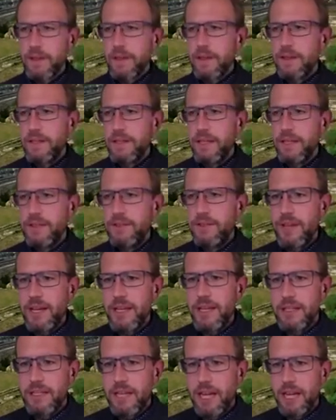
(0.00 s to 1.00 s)
The
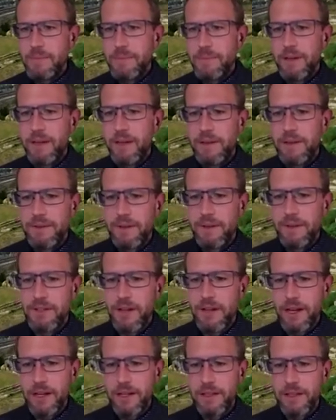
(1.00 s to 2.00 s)
second type of
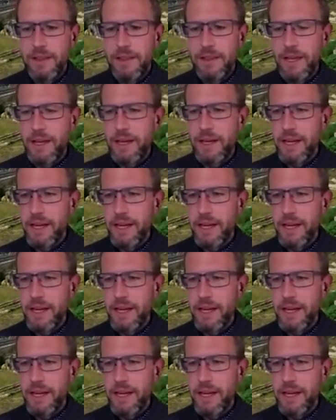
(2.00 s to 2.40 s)
dog that